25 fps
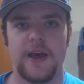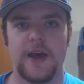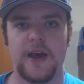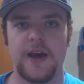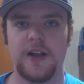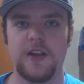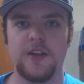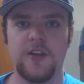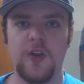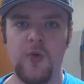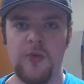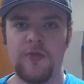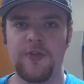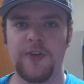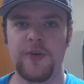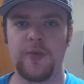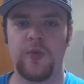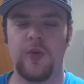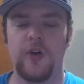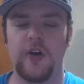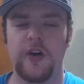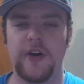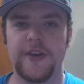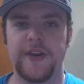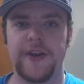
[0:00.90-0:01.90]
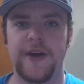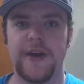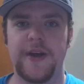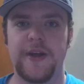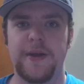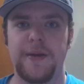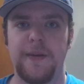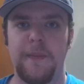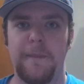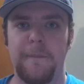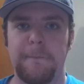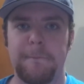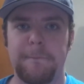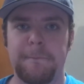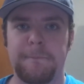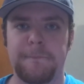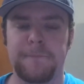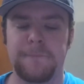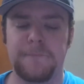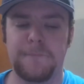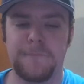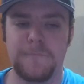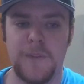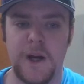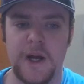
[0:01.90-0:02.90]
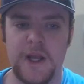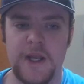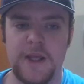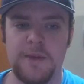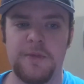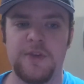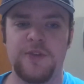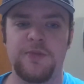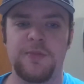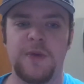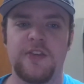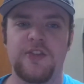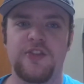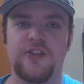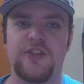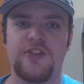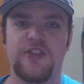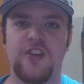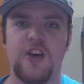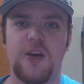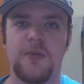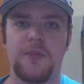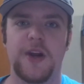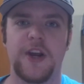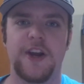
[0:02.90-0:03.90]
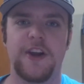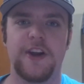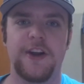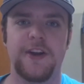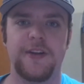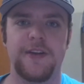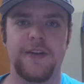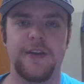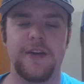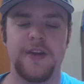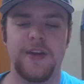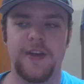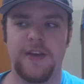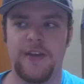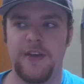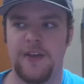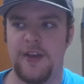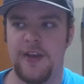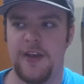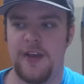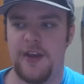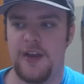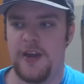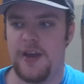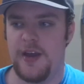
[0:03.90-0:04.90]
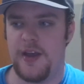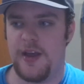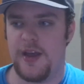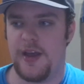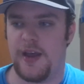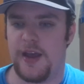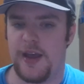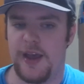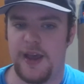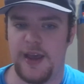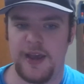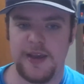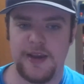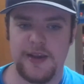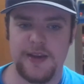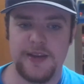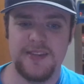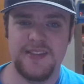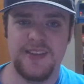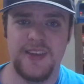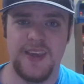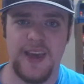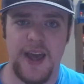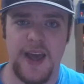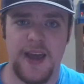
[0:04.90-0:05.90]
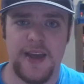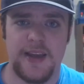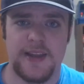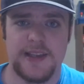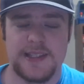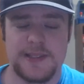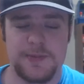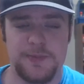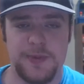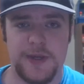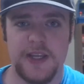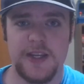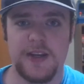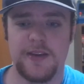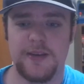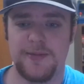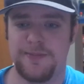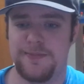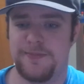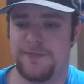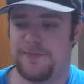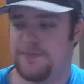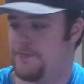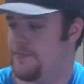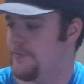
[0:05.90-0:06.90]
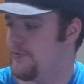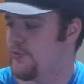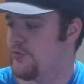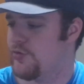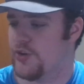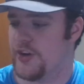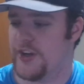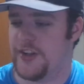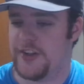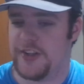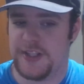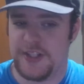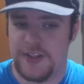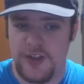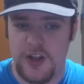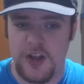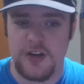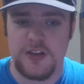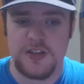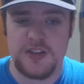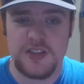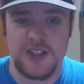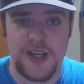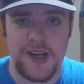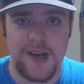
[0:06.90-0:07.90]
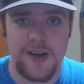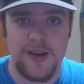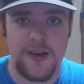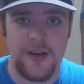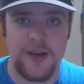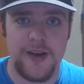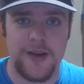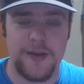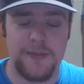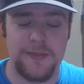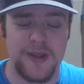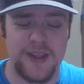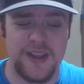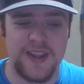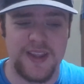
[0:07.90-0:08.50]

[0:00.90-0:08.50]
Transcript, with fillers: Hello everyone, my name is Master Starman, and yeah, it's been a really long time.